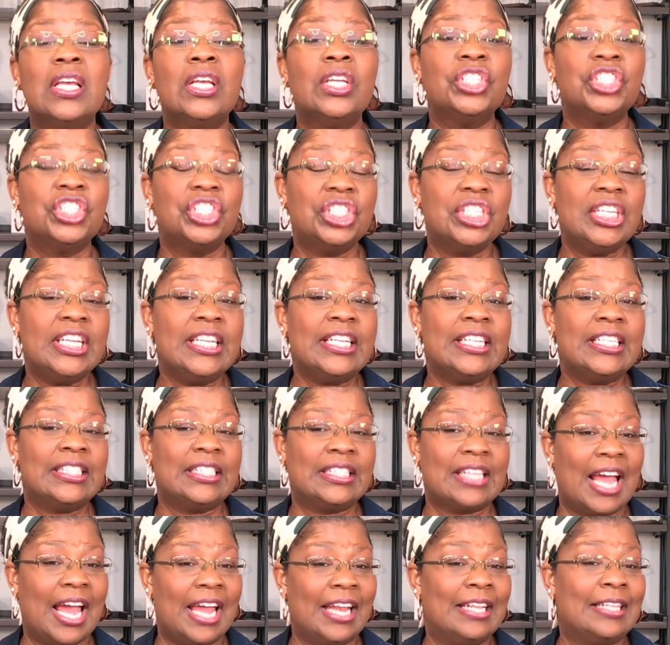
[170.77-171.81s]
She
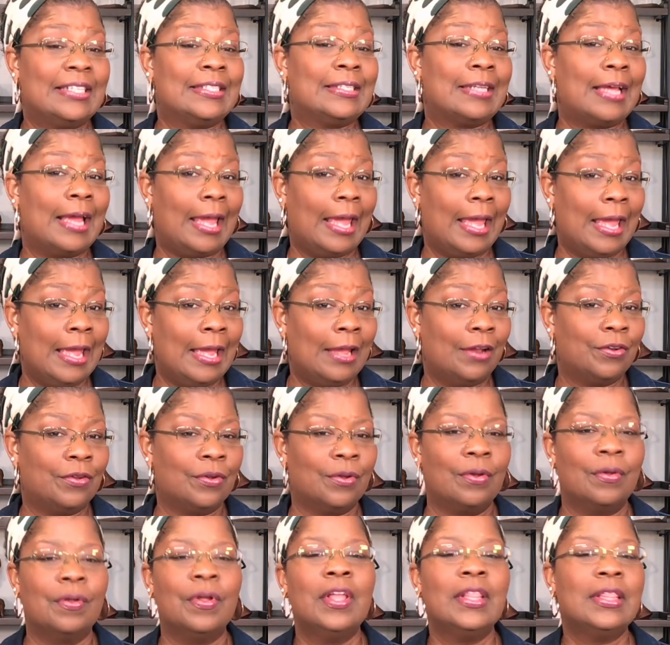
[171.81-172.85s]
decided to
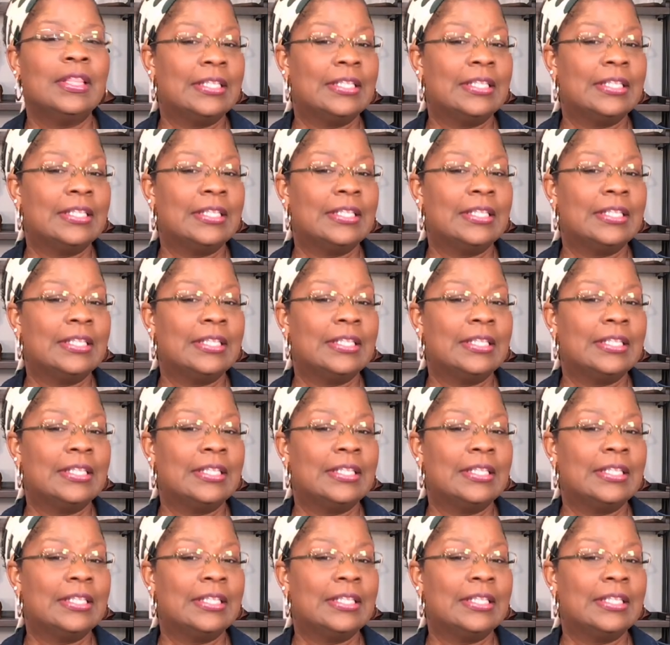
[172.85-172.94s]
handle